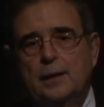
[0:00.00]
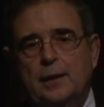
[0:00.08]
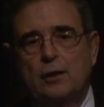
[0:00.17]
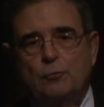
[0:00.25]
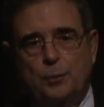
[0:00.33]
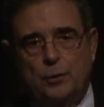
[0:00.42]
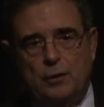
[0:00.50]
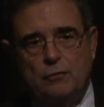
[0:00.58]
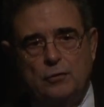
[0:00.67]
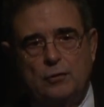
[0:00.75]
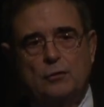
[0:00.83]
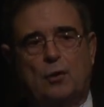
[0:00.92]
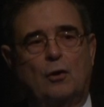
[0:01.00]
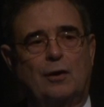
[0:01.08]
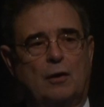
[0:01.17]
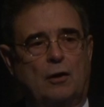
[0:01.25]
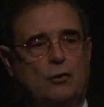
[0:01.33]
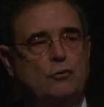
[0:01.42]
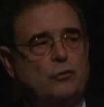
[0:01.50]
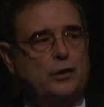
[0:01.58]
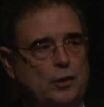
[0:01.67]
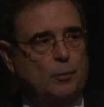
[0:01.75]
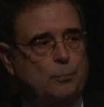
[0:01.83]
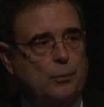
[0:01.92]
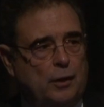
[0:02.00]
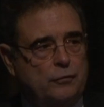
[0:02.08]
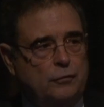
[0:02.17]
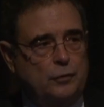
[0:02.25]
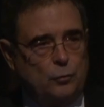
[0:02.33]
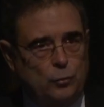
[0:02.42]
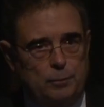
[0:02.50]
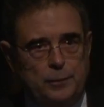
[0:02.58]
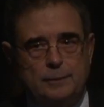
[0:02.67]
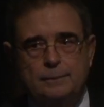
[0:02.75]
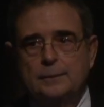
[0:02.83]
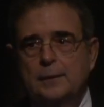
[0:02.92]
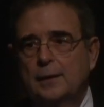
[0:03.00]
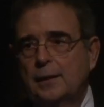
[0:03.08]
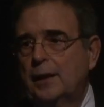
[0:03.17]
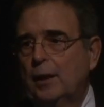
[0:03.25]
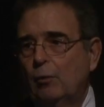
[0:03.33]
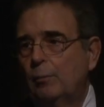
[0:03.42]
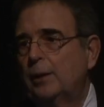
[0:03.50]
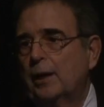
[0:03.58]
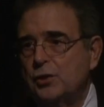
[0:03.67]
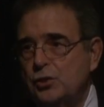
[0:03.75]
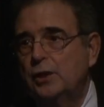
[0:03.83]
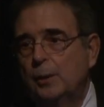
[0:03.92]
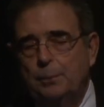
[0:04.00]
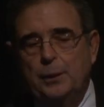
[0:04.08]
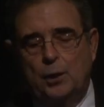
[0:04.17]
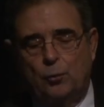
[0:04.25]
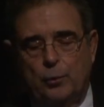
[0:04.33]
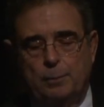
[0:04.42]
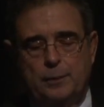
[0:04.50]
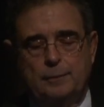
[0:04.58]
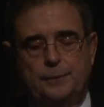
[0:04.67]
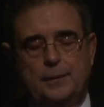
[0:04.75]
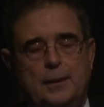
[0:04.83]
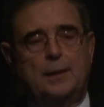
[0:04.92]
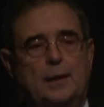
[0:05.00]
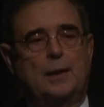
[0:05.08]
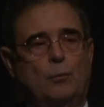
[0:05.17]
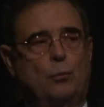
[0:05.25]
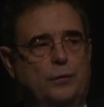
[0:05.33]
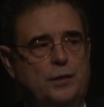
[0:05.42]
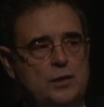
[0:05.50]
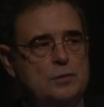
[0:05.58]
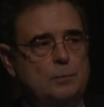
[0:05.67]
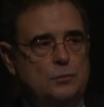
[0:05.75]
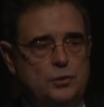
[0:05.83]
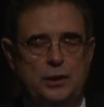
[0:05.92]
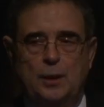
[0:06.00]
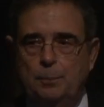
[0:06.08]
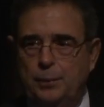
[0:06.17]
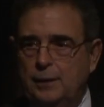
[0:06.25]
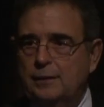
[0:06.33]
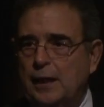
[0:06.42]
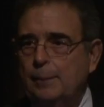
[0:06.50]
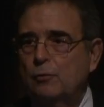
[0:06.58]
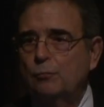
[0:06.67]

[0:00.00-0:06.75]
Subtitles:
experiences on large-scale process equipment that would be like GMP equipment with GMP type